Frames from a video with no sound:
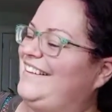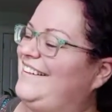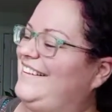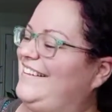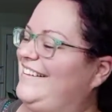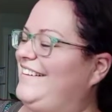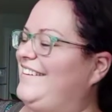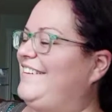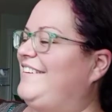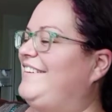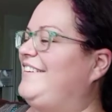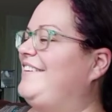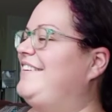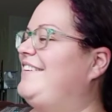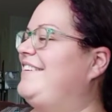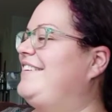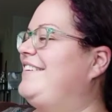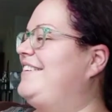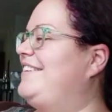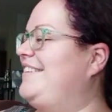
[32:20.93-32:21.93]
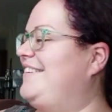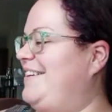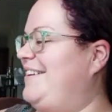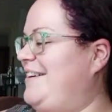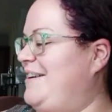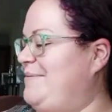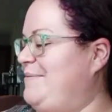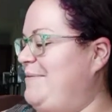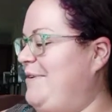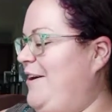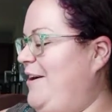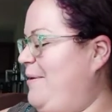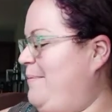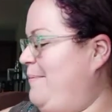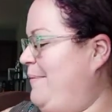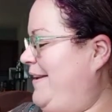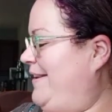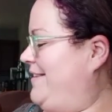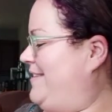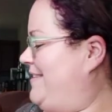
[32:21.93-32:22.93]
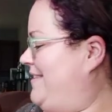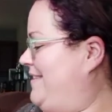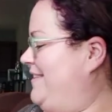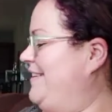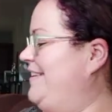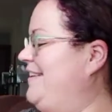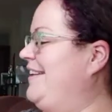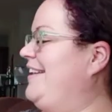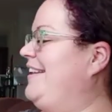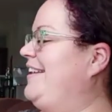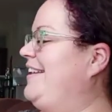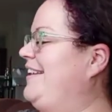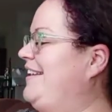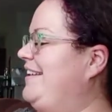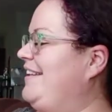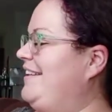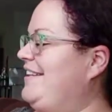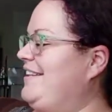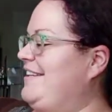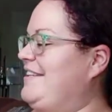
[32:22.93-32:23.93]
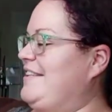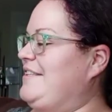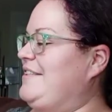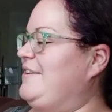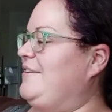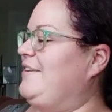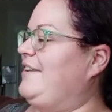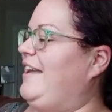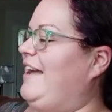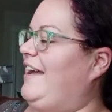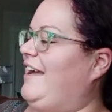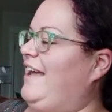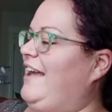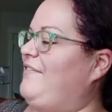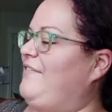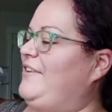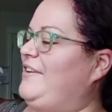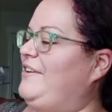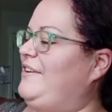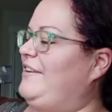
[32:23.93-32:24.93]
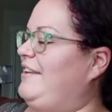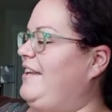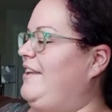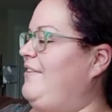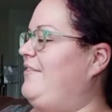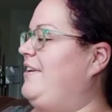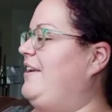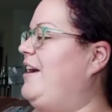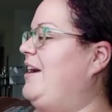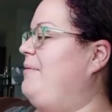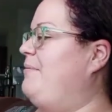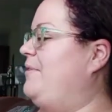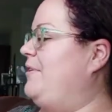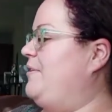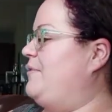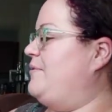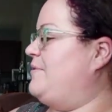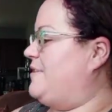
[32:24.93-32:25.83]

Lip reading: Oh, I'm a hot mess. So yeah, I haven't even come close to